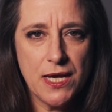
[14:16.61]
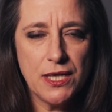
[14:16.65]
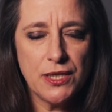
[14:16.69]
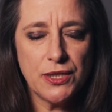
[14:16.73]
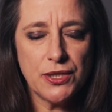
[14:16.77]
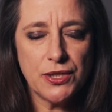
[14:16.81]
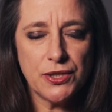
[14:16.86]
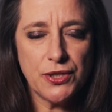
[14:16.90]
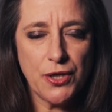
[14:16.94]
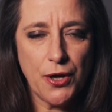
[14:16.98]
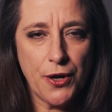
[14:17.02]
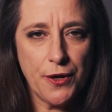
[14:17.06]

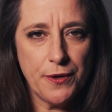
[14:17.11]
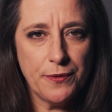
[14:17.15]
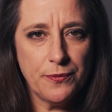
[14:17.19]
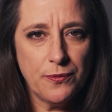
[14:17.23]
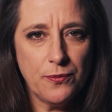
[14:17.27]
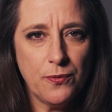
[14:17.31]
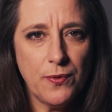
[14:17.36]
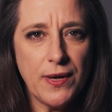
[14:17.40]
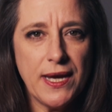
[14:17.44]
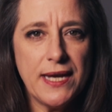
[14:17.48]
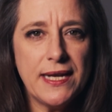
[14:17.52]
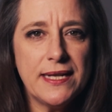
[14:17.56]
So
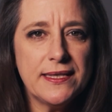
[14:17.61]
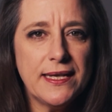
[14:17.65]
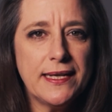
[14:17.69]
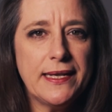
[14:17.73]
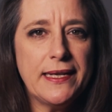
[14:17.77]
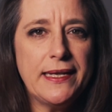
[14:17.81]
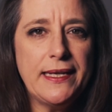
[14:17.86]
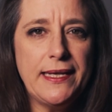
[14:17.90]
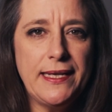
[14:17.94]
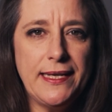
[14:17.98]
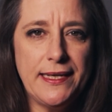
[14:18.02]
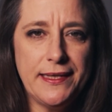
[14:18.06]
where does it
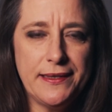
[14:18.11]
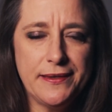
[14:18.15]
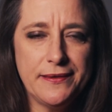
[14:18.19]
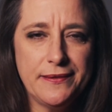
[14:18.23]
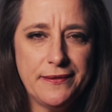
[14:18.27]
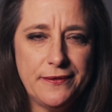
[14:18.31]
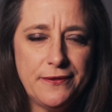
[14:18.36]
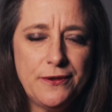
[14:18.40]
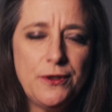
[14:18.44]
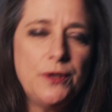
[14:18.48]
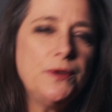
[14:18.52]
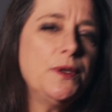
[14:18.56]
lead?
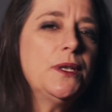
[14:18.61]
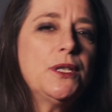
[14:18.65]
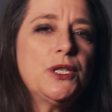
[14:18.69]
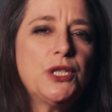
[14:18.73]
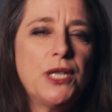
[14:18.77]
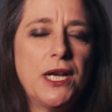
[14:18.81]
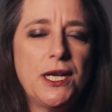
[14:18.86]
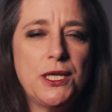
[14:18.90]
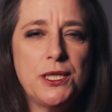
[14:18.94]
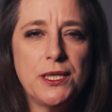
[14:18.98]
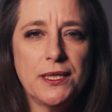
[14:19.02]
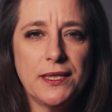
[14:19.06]
All those
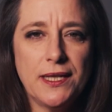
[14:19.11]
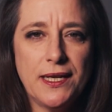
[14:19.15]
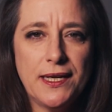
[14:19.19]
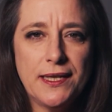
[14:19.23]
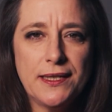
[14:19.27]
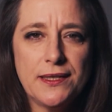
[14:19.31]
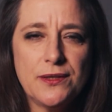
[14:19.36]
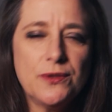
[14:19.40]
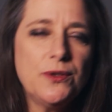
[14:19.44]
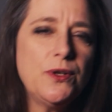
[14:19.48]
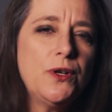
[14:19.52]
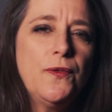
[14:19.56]
changing
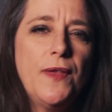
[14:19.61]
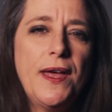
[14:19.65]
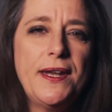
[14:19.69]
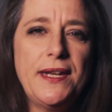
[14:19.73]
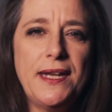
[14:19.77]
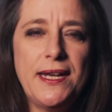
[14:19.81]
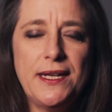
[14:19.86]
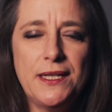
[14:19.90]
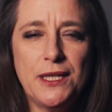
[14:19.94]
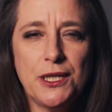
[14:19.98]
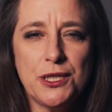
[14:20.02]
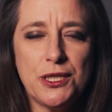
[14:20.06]
lines, all that
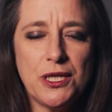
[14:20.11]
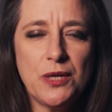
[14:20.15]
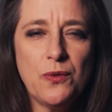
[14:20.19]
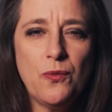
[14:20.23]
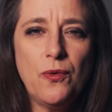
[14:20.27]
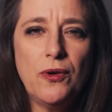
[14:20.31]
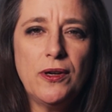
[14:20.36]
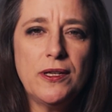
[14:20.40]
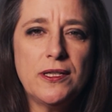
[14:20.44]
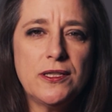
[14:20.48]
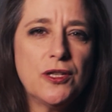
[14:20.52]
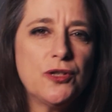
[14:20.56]
energy,
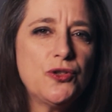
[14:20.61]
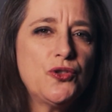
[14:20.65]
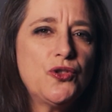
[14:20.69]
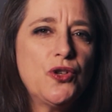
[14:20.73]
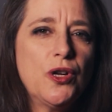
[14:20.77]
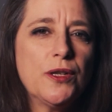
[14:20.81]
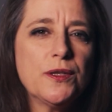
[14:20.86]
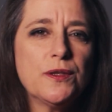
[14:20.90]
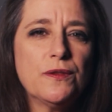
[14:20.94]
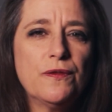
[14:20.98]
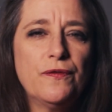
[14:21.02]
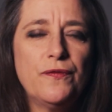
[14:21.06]
what is the
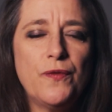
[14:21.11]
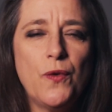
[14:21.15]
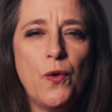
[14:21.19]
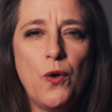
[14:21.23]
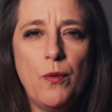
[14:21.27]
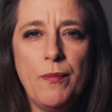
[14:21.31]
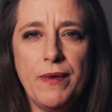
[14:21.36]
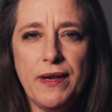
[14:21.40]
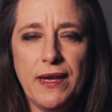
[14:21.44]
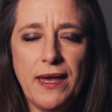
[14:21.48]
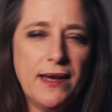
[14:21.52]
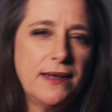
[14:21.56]

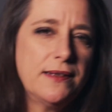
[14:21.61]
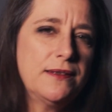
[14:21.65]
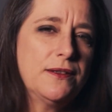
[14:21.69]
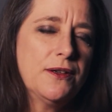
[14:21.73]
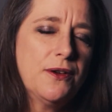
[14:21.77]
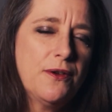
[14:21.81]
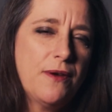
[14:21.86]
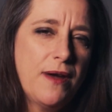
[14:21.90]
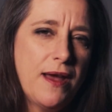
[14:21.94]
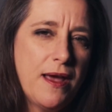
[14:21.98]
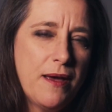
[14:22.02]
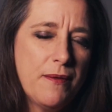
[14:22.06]
transforming
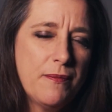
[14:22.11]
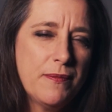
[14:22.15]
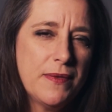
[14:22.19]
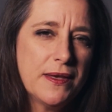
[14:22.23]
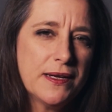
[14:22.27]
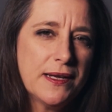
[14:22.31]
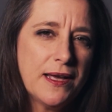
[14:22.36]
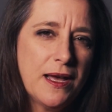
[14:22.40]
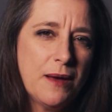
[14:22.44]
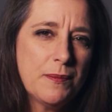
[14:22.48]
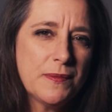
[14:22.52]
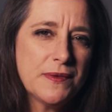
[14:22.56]
hexagram that
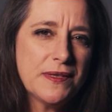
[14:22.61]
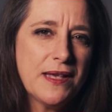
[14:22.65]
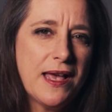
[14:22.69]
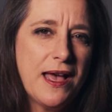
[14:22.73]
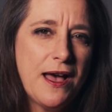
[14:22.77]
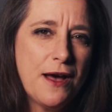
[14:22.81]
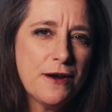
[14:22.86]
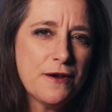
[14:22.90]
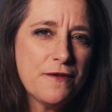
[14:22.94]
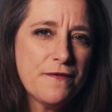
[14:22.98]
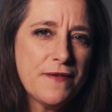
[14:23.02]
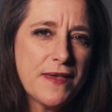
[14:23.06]
comes
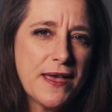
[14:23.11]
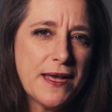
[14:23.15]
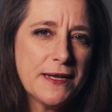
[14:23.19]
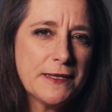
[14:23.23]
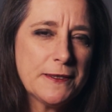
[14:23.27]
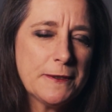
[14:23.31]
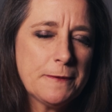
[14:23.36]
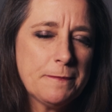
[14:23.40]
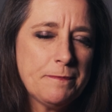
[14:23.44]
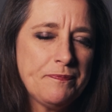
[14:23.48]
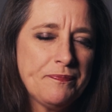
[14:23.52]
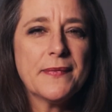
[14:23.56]
out of that?
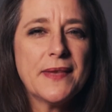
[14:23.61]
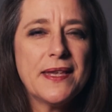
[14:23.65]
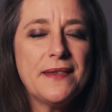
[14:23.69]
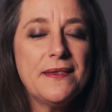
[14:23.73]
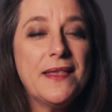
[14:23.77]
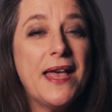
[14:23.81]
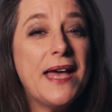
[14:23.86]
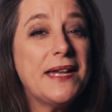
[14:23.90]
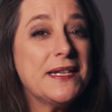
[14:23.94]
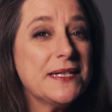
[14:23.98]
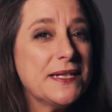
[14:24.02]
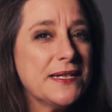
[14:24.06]
And
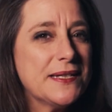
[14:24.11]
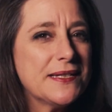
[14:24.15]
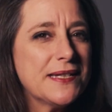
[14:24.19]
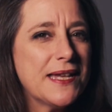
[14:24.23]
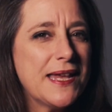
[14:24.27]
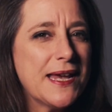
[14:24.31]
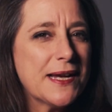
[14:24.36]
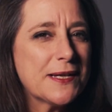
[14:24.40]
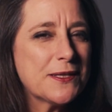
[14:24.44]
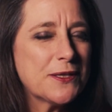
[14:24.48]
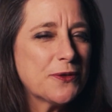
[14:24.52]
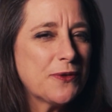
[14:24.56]
that is
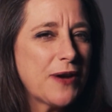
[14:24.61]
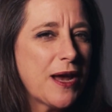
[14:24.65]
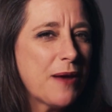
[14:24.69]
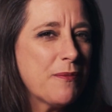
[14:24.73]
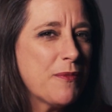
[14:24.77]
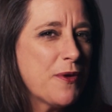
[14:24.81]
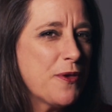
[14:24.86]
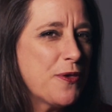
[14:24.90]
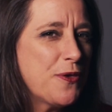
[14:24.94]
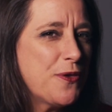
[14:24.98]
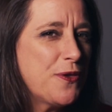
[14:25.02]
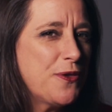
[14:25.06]

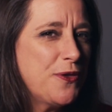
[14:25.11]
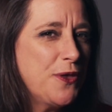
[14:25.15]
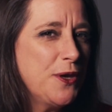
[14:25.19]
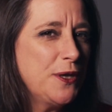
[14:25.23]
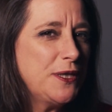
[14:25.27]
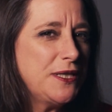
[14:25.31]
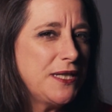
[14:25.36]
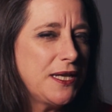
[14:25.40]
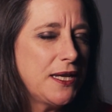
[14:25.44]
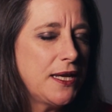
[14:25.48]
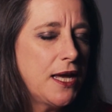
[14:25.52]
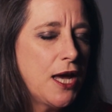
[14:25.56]
hexagram
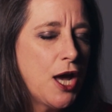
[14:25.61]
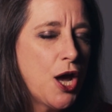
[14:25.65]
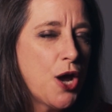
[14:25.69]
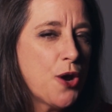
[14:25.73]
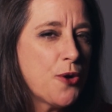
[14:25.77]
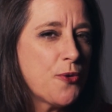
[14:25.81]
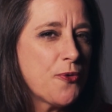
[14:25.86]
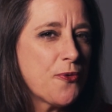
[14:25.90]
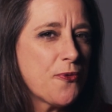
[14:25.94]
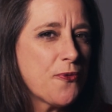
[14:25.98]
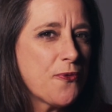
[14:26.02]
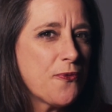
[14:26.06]
30,
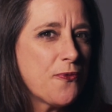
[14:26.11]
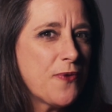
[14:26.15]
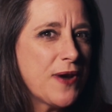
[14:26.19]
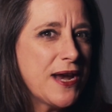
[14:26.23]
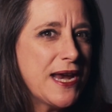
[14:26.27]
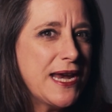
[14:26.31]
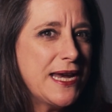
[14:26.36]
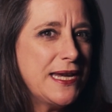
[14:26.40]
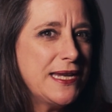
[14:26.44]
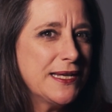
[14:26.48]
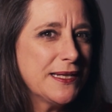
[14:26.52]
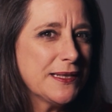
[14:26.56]

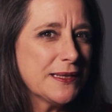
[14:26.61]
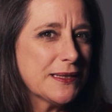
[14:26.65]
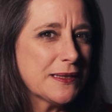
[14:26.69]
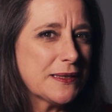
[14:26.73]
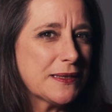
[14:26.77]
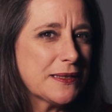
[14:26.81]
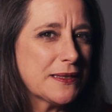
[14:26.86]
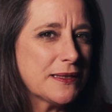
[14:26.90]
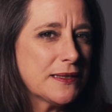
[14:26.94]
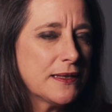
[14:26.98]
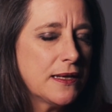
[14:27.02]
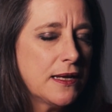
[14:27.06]

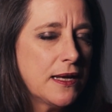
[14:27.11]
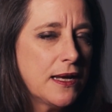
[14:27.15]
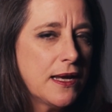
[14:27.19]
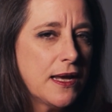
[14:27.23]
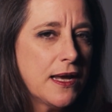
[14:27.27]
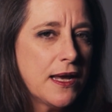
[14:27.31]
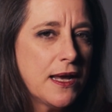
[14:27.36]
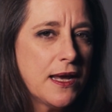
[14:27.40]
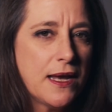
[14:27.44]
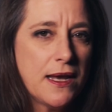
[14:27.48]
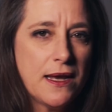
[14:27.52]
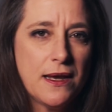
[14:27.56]
radiance.
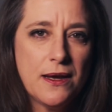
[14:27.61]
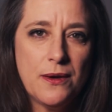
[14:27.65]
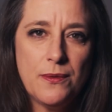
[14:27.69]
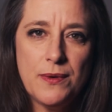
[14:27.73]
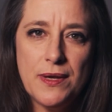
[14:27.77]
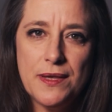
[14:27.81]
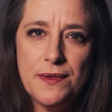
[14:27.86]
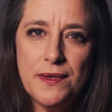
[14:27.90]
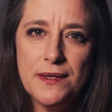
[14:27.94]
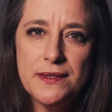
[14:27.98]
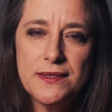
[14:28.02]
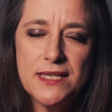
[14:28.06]
We
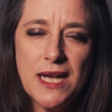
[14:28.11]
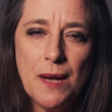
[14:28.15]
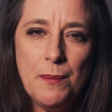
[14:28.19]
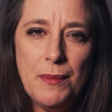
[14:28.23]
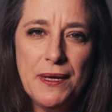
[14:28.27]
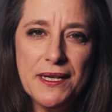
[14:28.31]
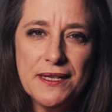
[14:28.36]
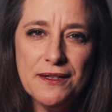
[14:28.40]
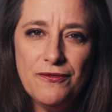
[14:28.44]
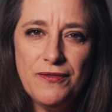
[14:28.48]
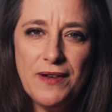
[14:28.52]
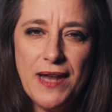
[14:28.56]
have the
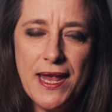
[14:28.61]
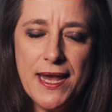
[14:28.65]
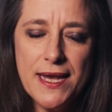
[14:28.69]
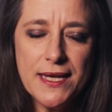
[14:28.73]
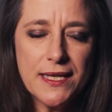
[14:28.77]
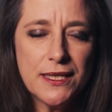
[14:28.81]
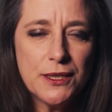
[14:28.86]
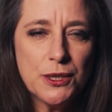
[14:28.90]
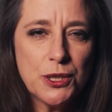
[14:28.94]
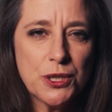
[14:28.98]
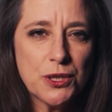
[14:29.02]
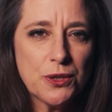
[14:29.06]
doubling of
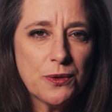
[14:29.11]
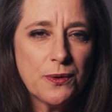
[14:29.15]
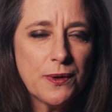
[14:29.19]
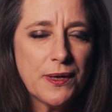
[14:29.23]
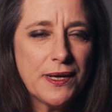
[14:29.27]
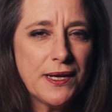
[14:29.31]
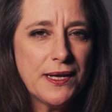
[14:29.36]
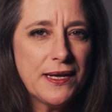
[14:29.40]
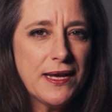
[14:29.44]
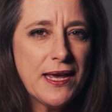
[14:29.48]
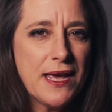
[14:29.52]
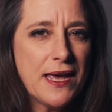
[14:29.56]
lake and
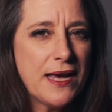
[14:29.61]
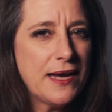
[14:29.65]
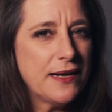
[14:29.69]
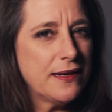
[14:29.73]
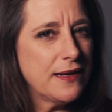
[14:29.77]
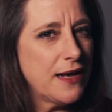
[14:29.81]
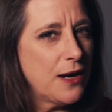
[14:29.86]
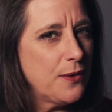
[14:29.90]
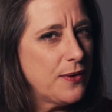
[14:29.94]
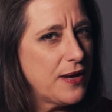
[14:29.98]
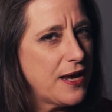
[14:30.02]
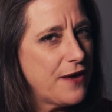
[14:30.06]
joy, and
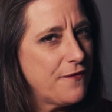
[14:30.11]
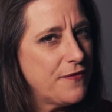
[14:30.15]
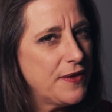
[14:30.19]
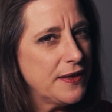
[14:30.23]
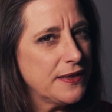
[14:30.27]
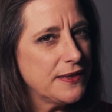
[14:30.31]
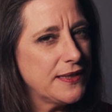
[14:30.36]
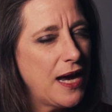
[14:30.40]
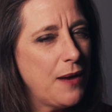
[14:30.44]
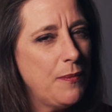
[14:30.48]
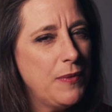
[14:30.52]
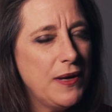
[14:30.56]
now we have the
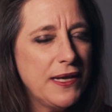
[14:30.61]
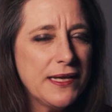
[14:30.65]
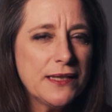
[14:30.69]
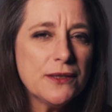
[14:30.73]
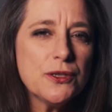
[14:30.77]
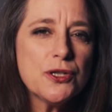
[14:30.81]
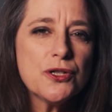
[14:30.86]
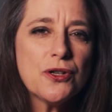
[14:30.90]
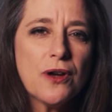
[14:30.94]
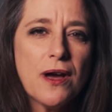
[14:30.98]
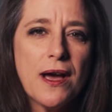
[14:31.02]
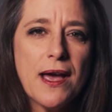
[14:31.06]
doubling
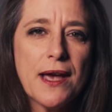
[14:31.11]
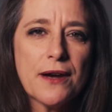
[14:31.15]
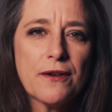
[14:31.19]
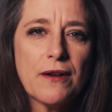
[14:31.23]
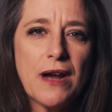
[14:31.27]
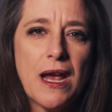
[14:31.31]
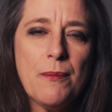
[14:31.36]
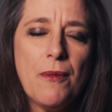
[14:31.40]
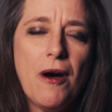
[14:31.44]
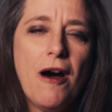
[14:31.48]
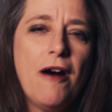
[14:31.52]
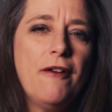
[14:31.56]

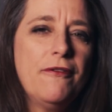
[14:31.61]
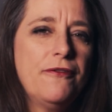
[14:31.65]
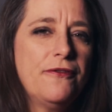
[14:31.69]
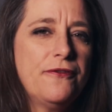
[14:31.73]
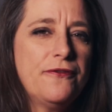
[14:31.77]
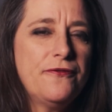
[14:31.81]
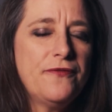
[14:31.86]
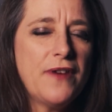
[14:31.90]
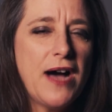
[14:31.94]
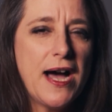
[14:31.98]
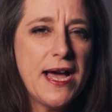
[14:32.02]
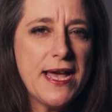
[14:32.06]
triagram of
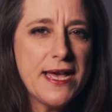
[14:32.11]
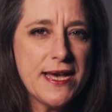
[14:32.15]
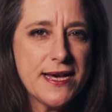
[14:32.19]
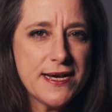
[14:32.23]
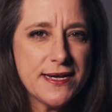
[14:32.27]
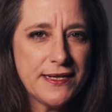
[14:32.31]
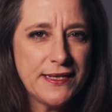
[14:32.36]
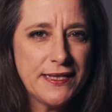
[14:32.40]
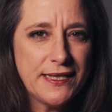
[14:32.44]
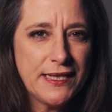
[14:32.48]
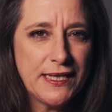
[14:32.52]
fire.